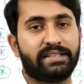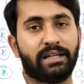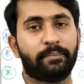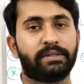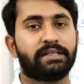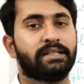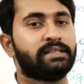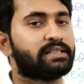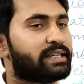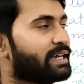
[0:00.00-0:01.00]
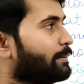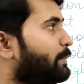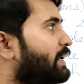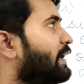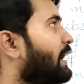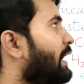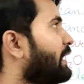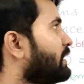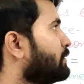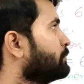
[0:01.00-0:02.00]
substance can be
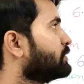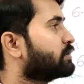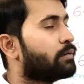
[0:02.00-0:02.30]
atoms,